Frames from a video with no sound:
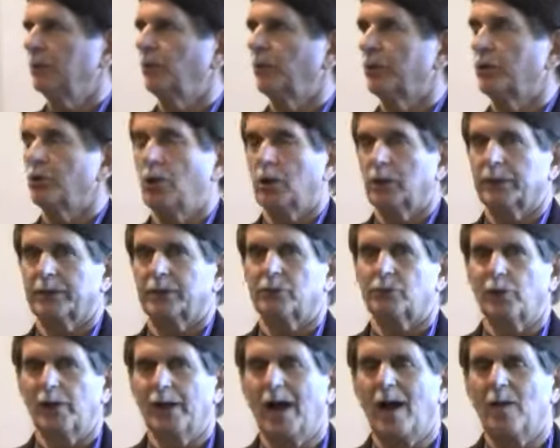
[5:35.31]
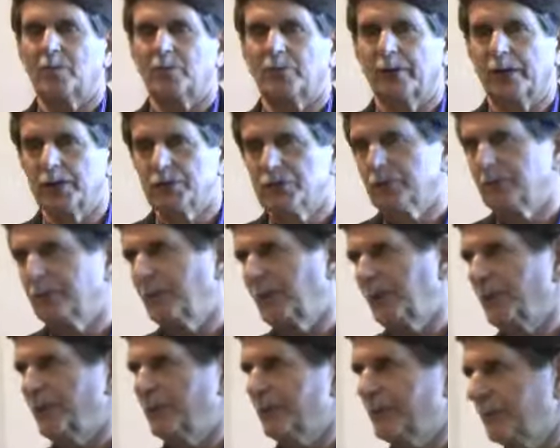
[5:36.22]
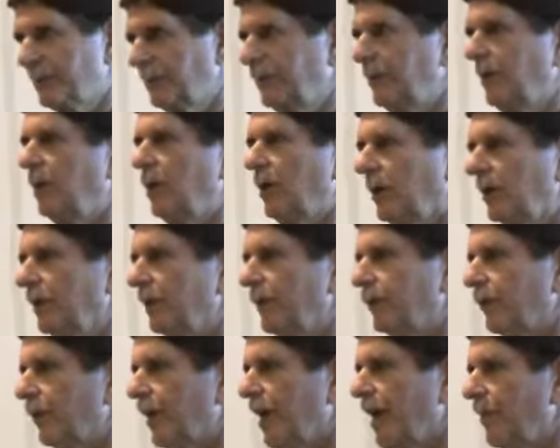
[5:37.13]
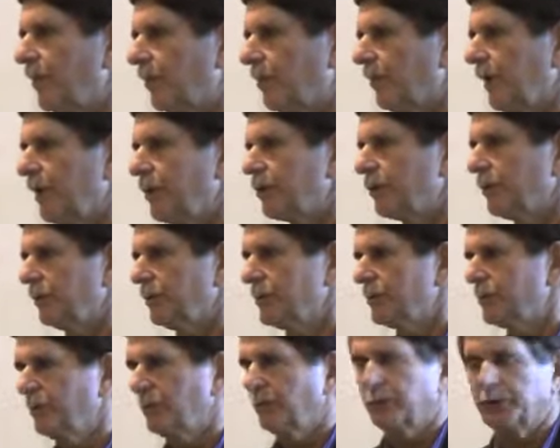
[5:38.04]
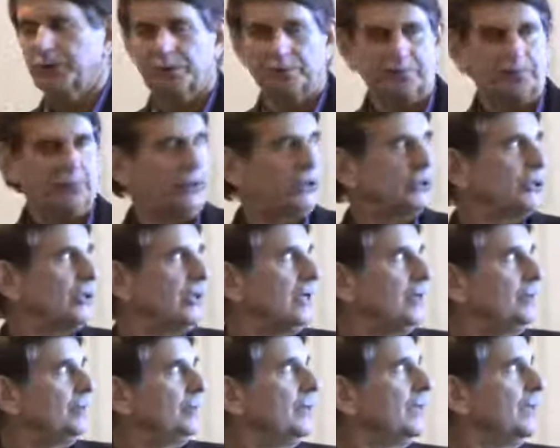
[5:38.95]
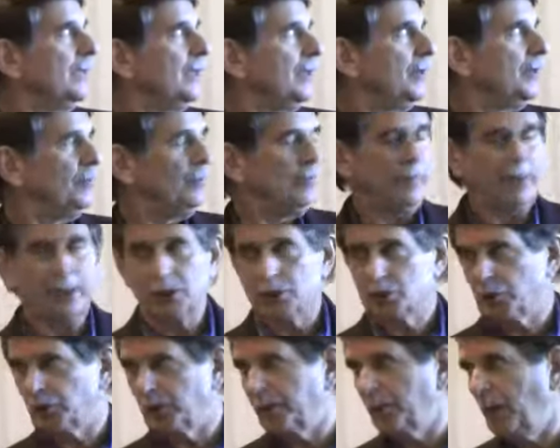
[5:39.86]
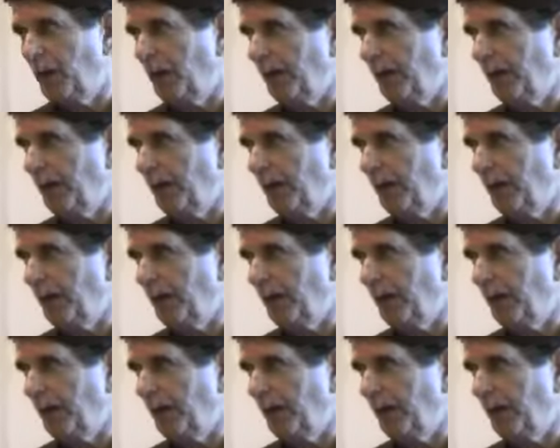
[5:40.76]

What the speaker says: We call it a reoperation, but it's hardly a reoperation. So we differentiate major and